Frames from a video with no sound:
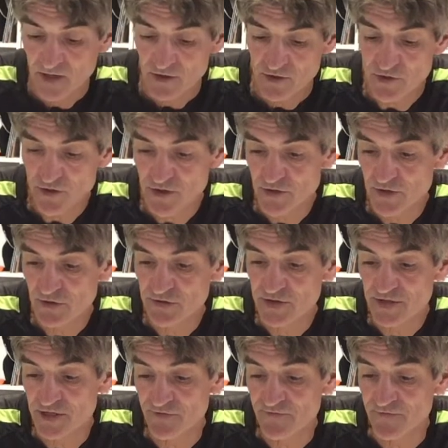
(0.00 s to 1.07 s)
You could use
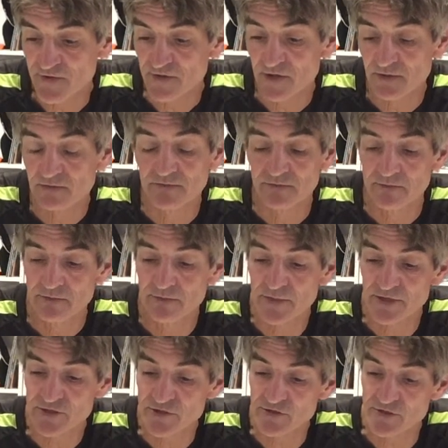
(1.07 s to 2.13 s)
different
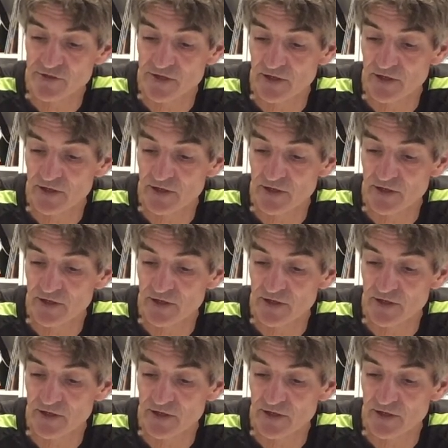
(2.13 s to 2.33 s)
mixtures